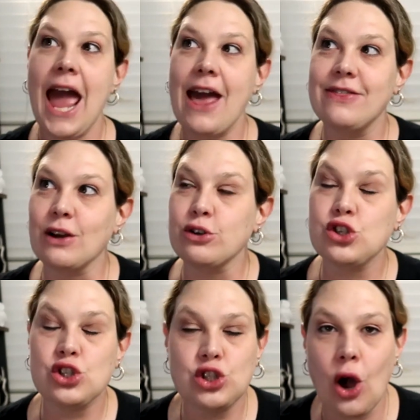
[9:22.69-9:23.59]
and they're
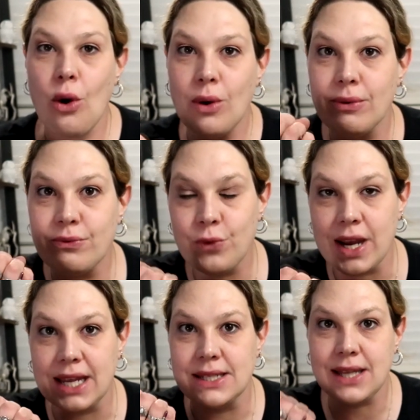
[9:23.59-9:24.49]
so
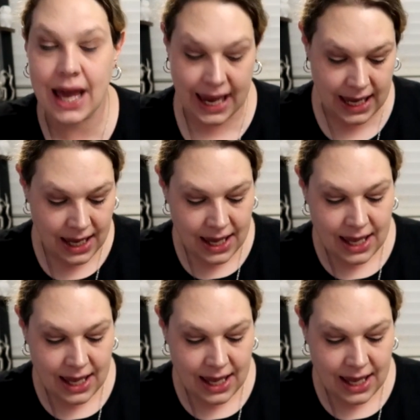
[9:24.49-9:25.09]
freaking tight.